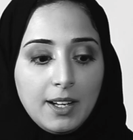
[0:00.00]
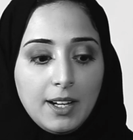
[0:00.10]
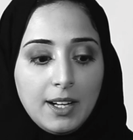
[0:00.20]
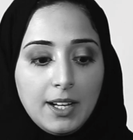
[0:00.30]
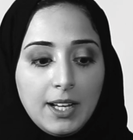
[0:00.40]

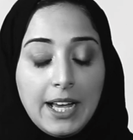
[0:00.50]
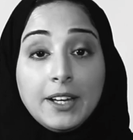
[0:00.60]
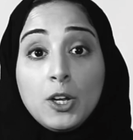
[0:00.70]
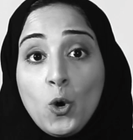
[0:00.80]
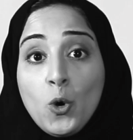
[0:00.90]

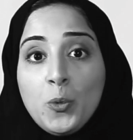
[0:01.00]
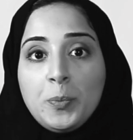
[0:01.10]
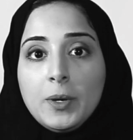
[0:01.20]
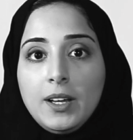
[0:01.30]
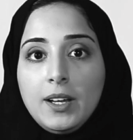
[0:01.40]
And I
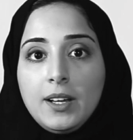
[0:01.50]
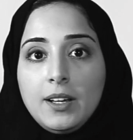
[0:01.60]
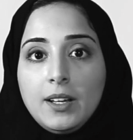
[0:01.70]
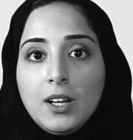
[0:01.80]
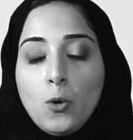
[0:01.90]
hope
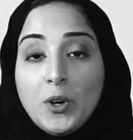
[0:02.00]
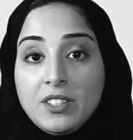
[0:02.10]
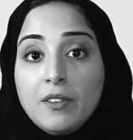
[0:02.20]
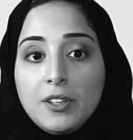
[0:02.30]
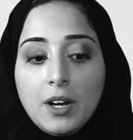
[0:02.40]

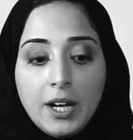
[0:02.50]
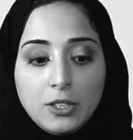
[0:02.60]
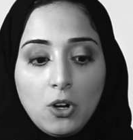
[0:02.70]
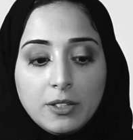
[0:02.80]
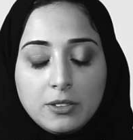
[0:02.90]
whatever I
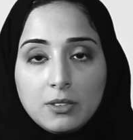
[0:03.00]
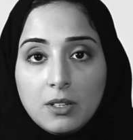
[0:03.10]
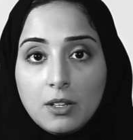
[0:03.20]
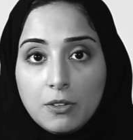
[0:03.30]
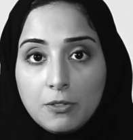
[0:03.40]
got
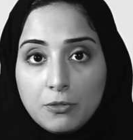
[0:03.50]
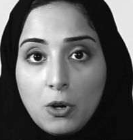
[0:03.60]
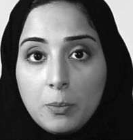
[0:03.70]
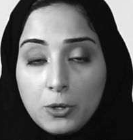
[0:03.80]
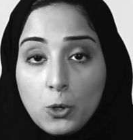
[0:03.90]

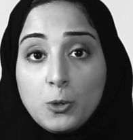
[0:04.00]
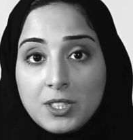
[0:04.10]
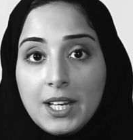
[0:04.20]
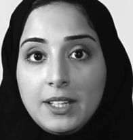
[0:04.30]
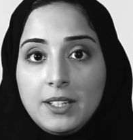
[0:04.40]
from
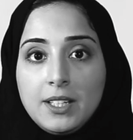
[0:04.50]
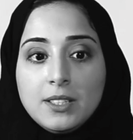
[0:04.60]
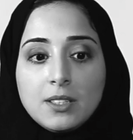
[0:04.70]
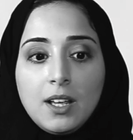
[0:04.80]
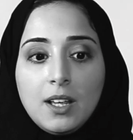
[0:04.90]
those
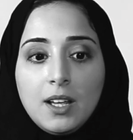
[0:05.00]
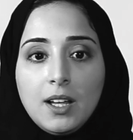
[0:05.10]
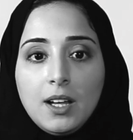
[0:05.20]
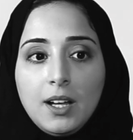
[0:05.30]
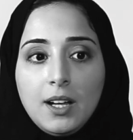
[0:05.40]
ladies,
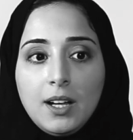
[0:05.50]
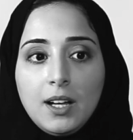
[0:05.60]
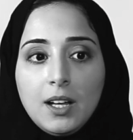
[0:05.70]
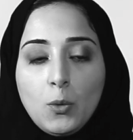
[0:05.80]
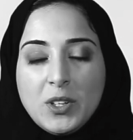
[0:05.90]

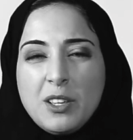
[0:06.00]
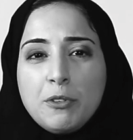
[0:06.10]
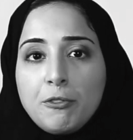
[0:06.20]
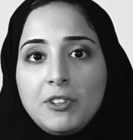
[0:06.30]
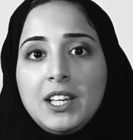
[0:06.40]

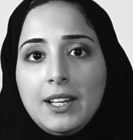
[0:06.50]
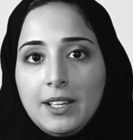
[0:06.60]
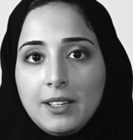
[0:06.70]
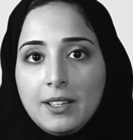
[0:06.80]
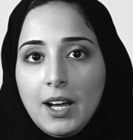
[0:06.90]
whatever
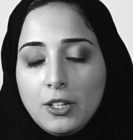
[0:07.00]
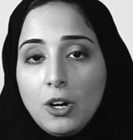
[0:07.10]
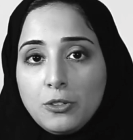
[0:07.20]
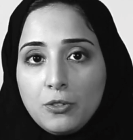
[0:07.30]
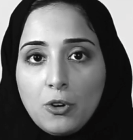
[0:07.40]
feeling I
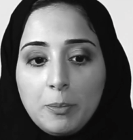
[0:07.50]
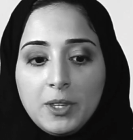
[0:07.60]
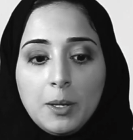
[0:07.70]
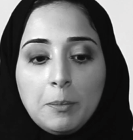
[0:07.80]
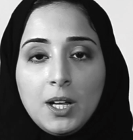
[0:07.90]
got from
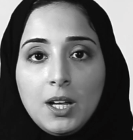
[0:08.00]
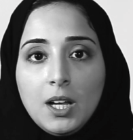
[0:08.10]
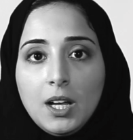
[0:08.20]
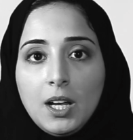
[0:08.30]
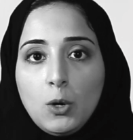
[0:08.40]
them,
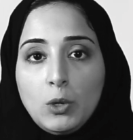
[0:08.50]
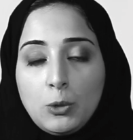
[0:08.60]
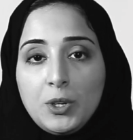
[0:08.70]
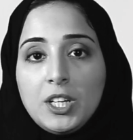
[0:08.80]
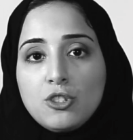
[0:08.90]

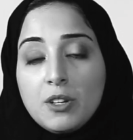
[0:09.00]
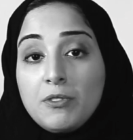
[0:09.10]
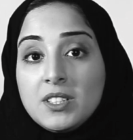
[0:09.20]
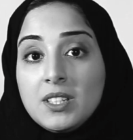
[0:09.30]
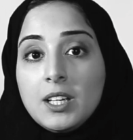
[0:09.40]
will reach
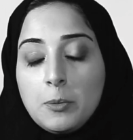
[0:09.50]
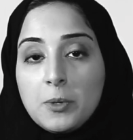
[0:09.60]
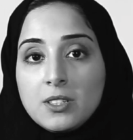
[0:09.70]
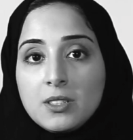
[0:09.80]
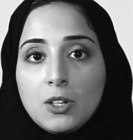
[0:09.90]
every single
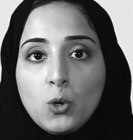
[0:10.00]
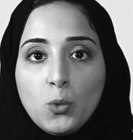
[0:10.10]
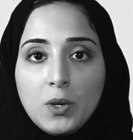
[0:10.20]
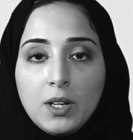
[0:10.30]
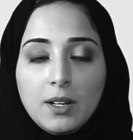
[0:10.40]
person
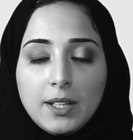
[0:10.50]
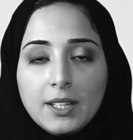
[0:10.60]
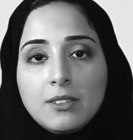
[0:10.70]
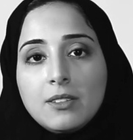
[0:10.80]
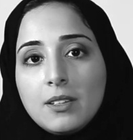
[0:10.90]
who will
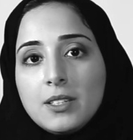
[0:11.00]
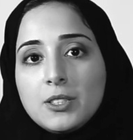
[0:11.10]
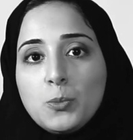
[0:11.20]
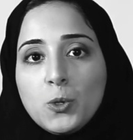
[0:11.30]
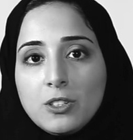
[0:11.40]
get
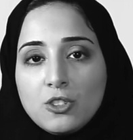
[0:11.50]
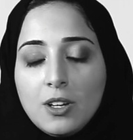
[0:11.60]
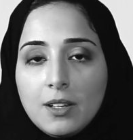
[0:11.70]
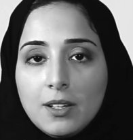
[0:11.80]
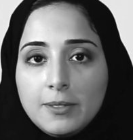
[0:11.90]
this book,
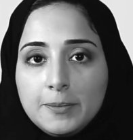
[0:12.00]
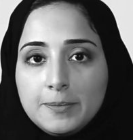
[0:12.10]
inshallah.